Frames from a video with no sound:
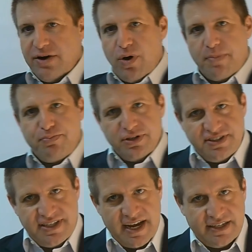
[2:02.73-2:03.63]
do I
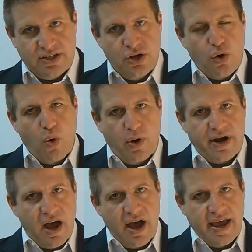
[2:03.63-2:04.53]
protect
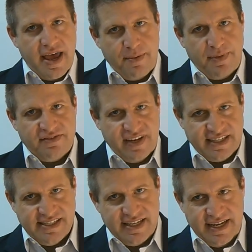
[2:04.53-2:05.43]
what I am
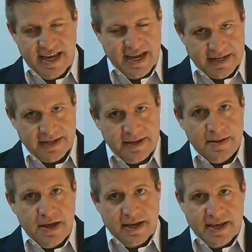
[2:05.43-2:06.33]
investing in?
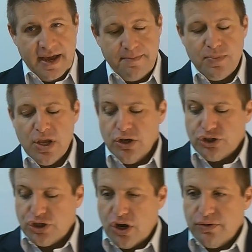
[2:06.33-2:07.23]
Okay,
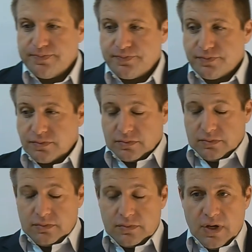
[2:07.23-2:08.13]
so
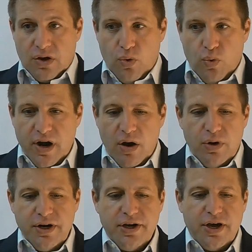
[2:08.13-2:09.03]
what I
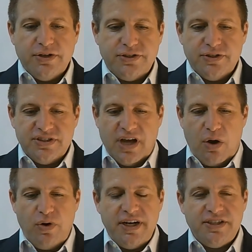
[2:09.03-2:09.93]
want to go do is I
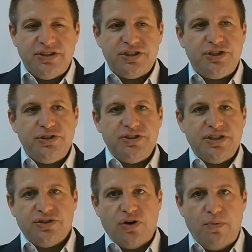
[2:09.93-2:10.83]
want to just use
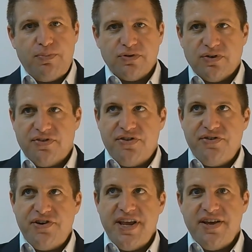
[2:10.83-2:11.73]
examples of
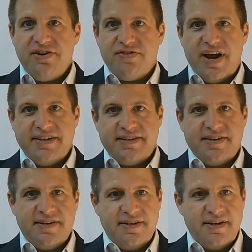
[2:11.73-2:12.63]
three
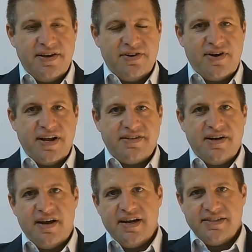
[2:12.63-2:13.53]
great
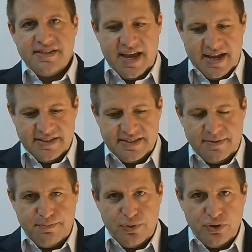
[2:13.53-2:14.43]
guys and
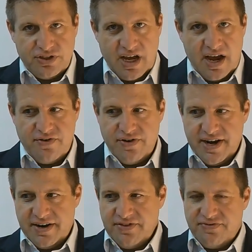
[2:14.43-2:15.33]
some books I
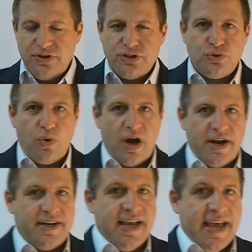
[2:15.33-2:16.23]
read. And the first
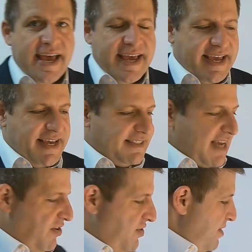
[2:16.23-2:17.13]
one
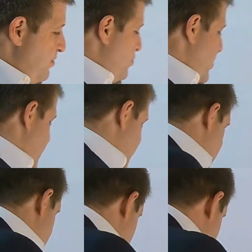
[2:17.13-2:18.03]
is, I remember when
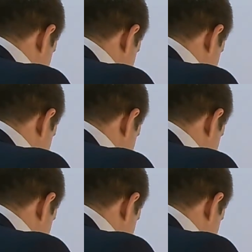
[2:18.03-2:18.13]
I